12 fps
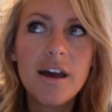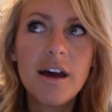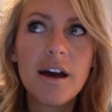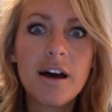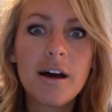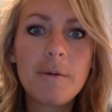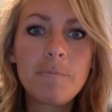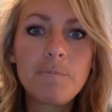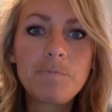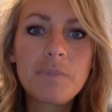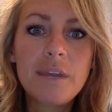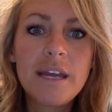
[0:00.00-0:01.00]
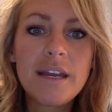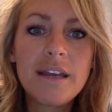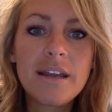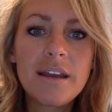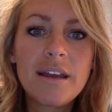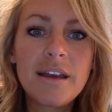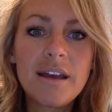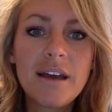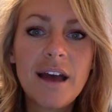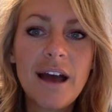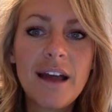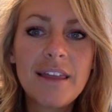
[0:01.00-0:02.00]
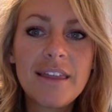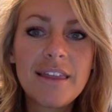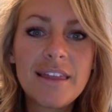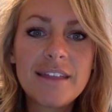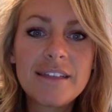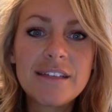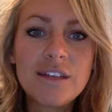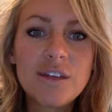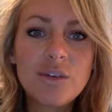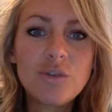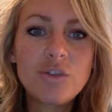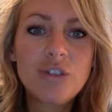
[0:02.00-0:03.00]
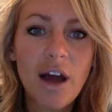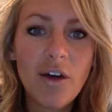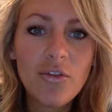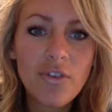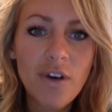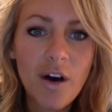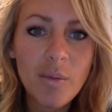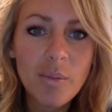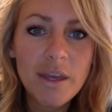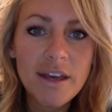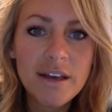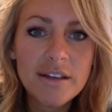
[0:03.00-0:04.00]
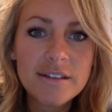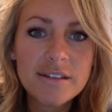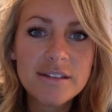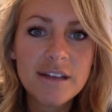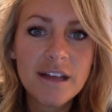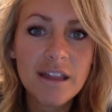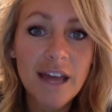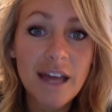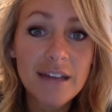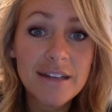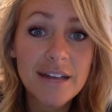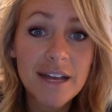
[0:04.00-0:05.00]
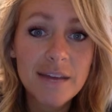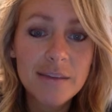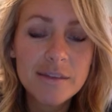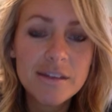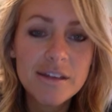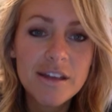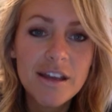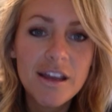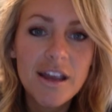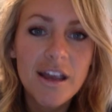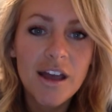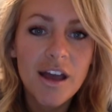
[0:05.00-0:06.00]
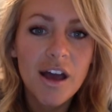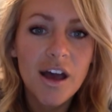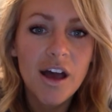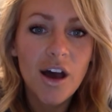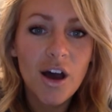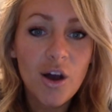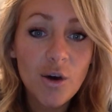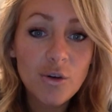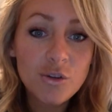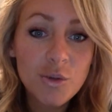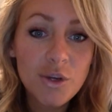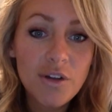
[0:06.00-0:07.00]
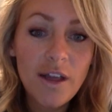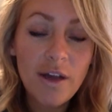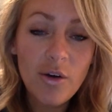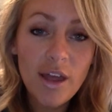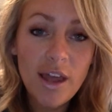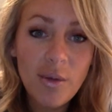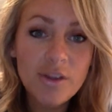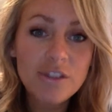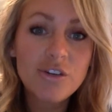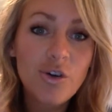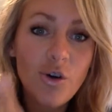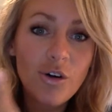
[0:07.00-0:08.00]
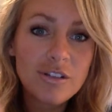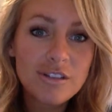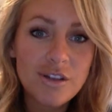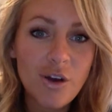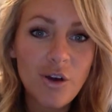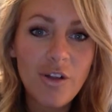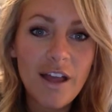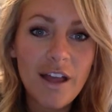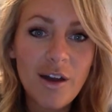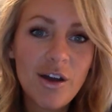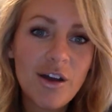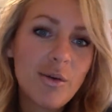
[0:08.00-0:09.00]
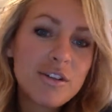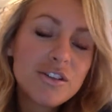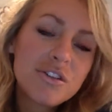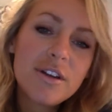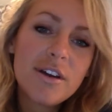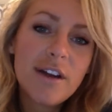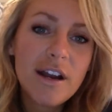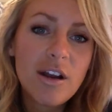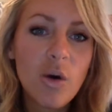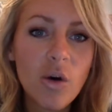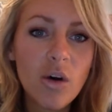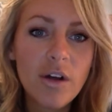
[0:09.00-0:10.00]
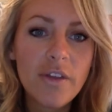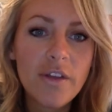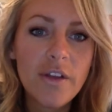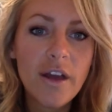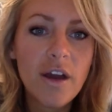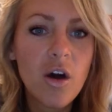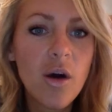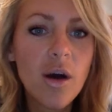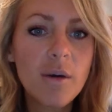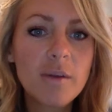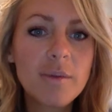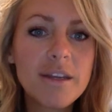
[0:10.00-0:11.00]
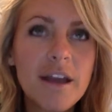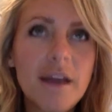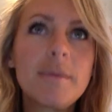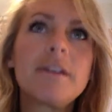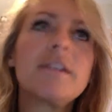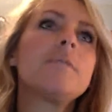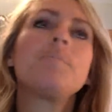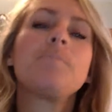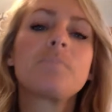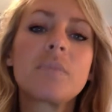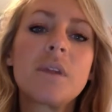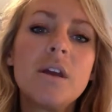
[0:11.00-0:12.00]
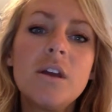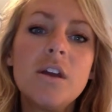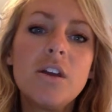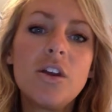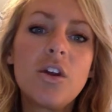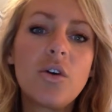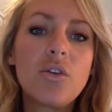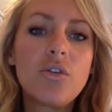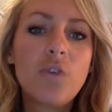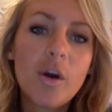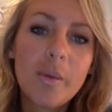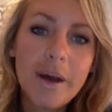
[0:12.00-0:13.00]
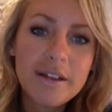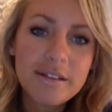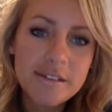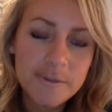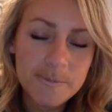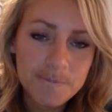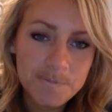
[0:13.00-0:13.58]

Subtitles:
And I think that's a huge downfall, because a lot of times a coach, when you're like, okay, what's your goals? Like, what's your year-end goal? And they're like, oh, I want to be diamond in, 4 months.